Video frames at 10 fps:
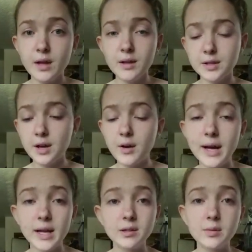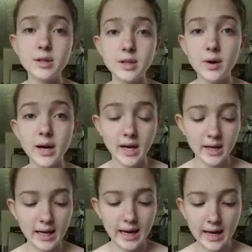So I guess we'll just go
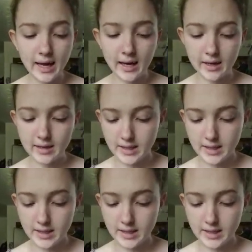ahead and